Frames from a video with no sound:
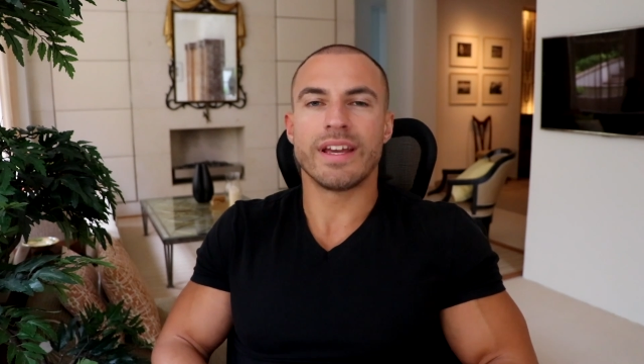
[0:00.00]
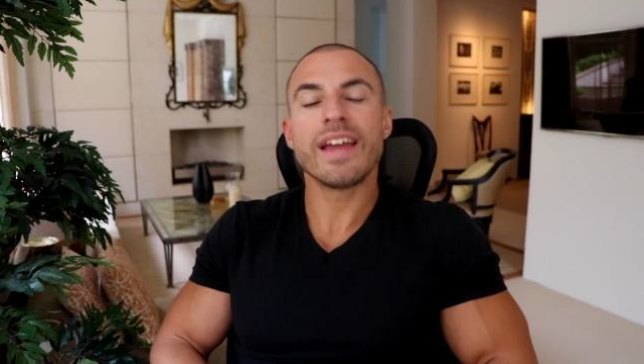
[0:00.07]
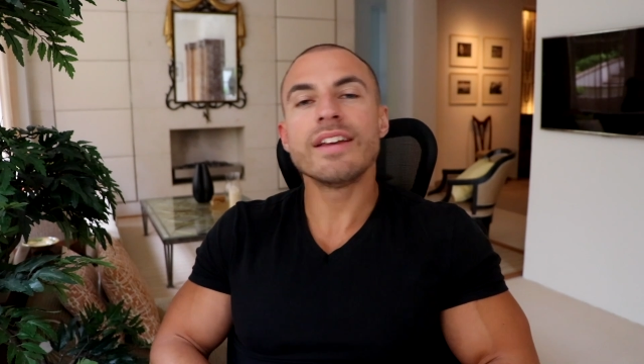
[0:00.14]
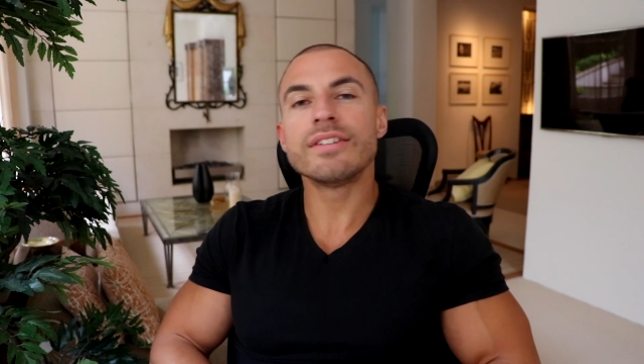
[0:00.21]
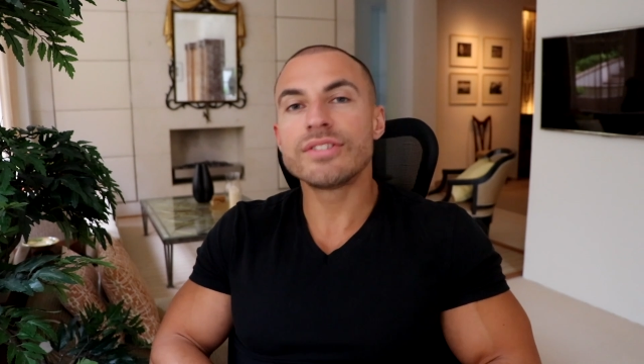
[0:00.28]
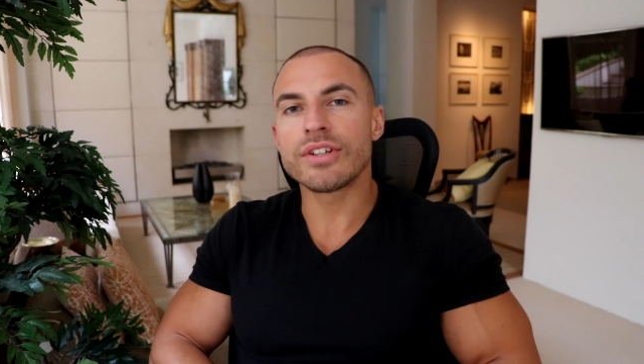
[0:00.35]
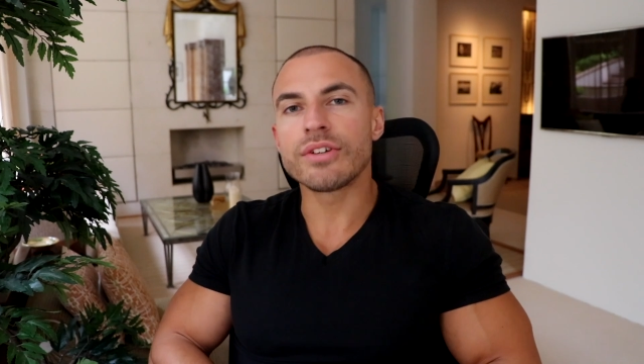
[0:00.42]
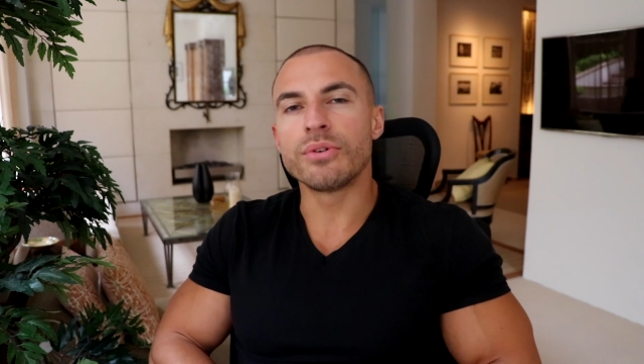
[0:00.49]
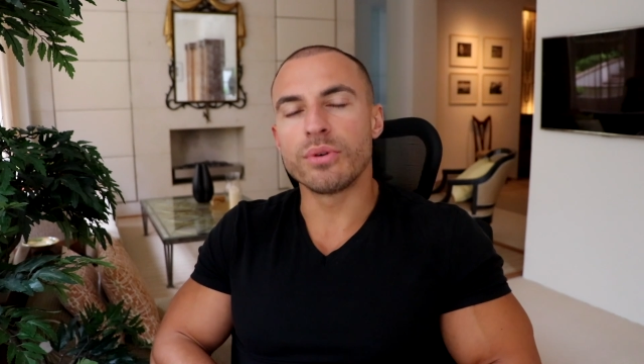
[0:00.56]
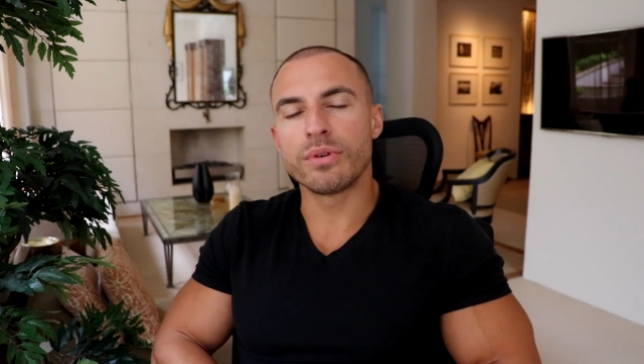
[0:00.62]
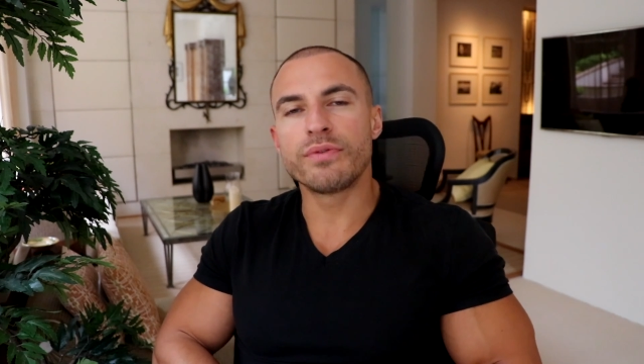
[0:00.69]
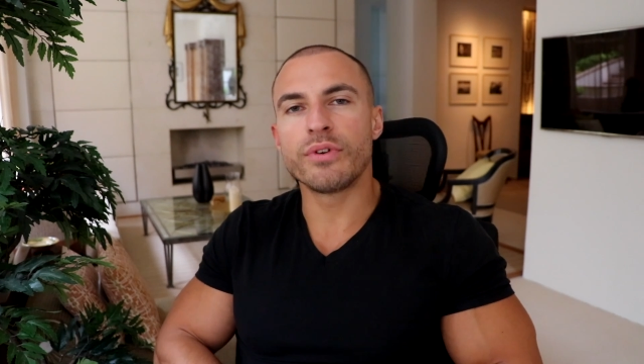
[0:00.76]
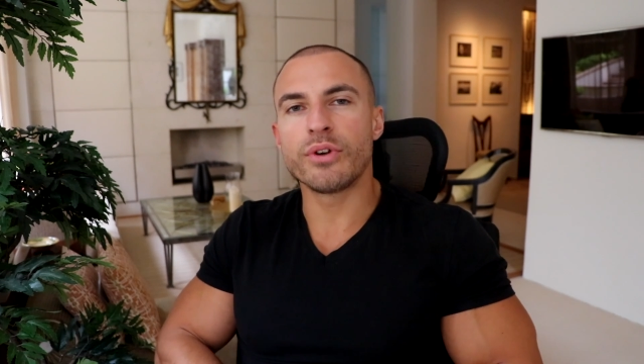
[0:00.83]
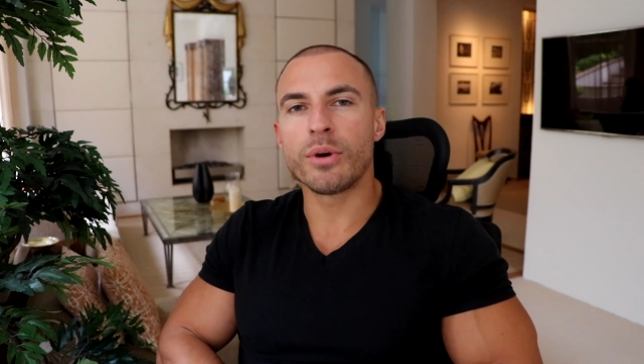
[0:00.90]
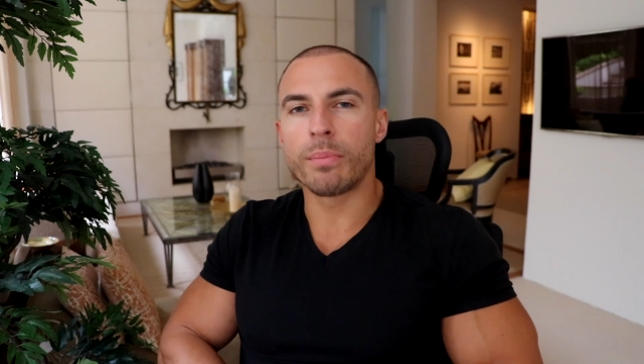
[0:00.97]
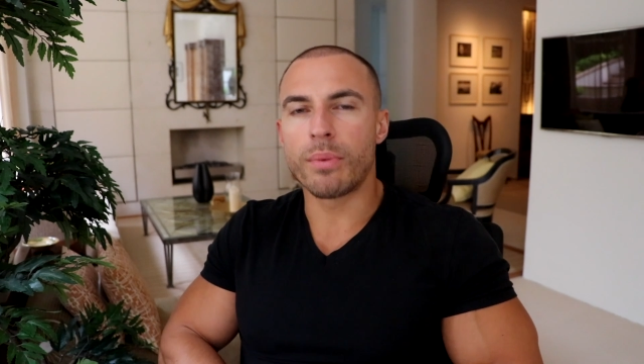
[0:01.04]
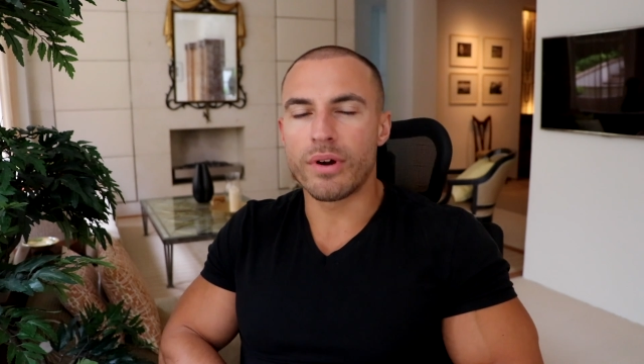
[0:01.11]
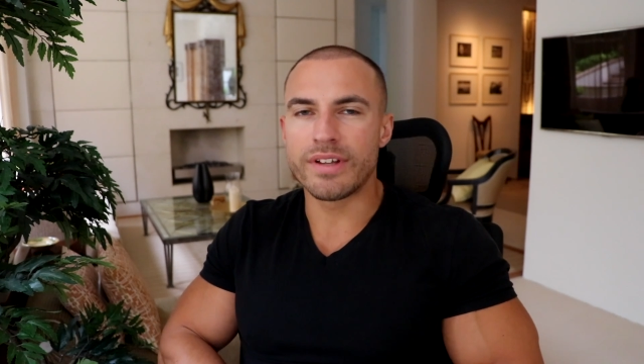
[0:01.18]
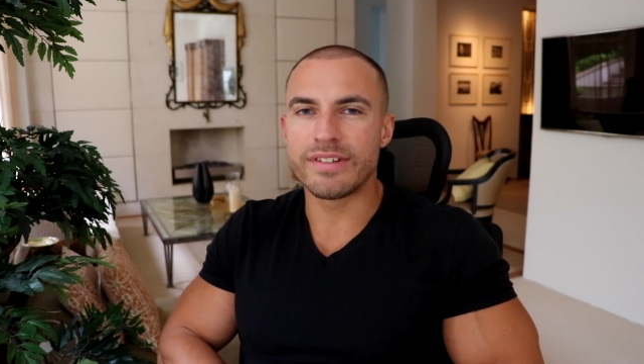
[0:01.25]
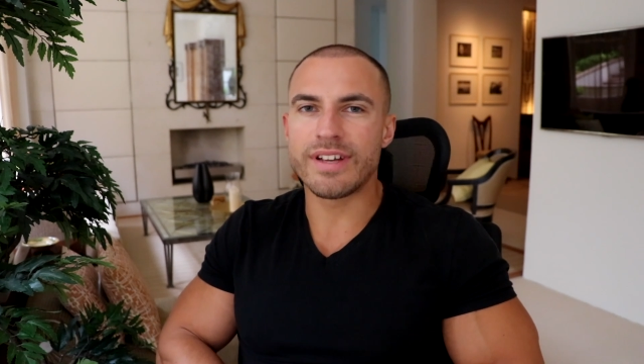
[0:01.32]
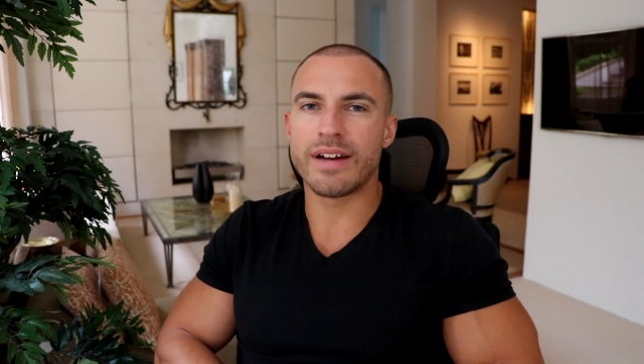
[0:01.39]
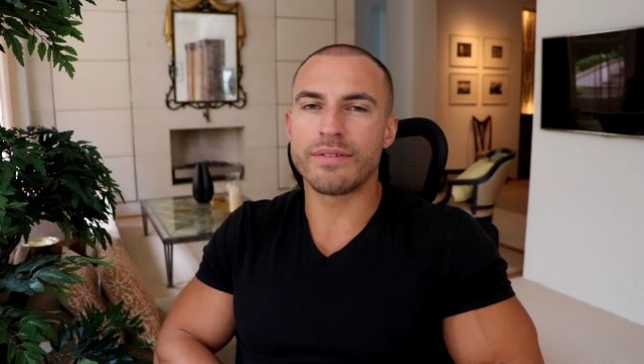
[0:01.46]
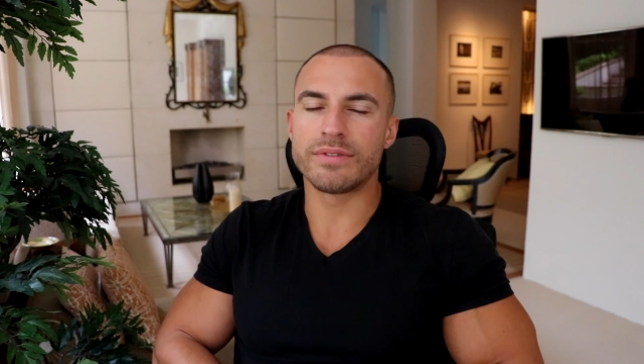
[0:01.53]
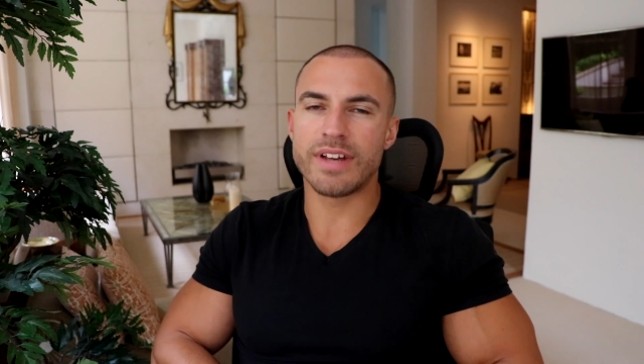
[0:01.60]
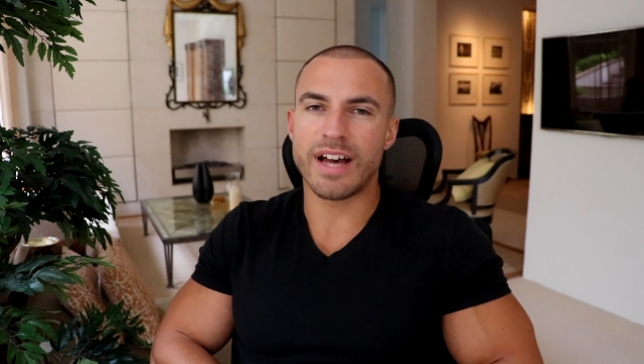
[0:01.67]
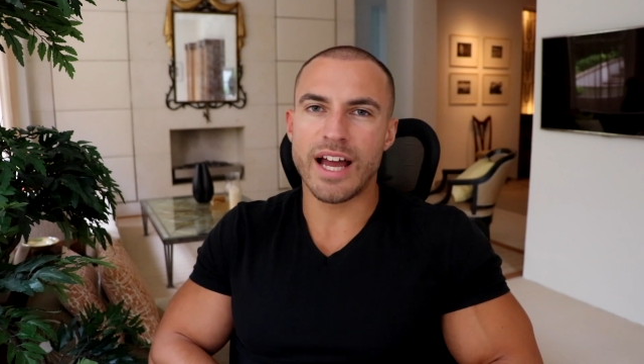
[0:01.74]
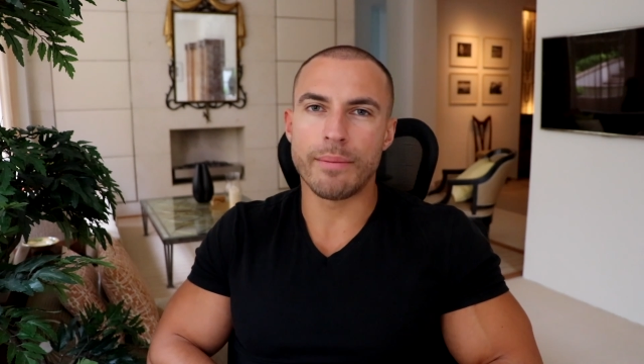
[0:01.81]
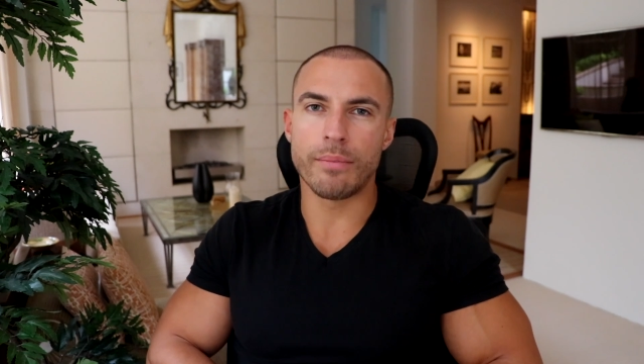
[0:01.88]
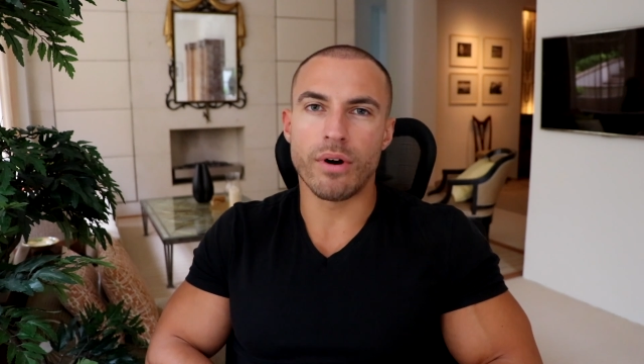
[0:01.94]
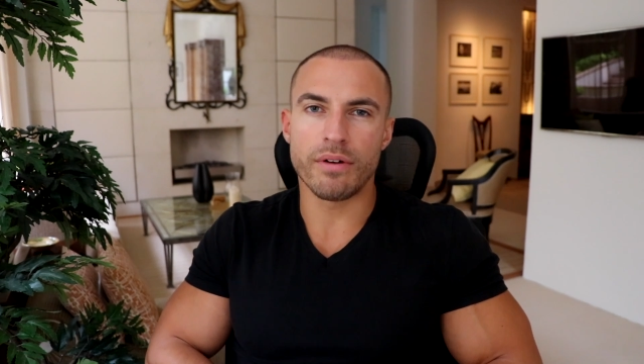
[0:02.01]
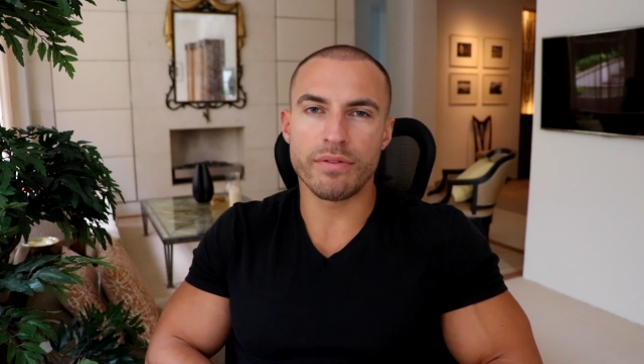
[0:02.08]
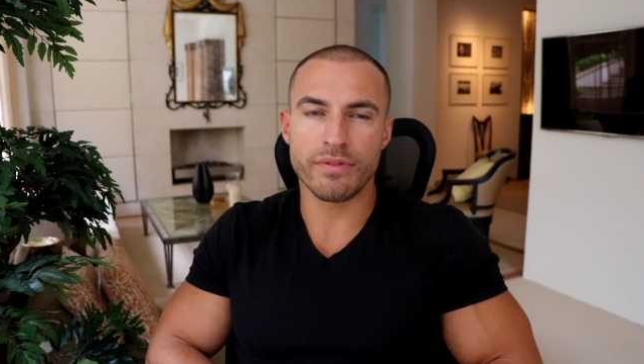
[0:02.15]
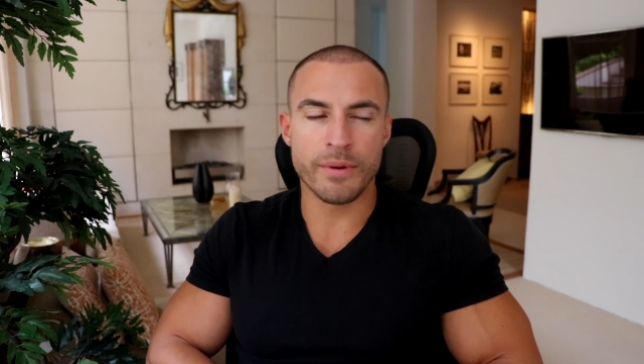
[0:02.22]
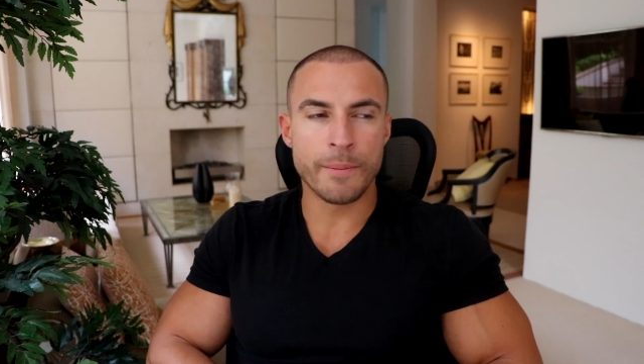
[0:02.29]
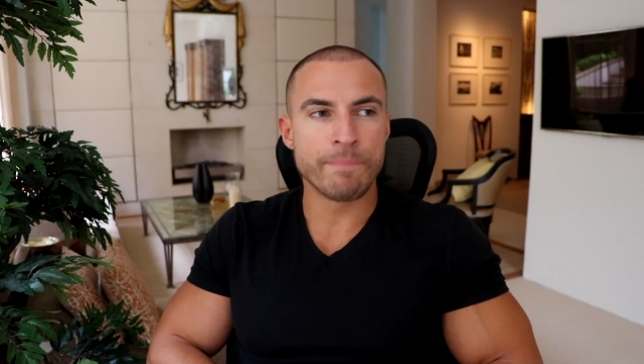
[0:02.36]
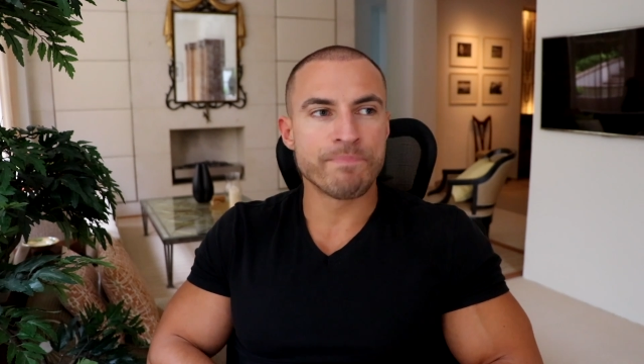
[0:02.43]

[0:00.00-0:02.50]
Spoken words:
It is good for your body to have time off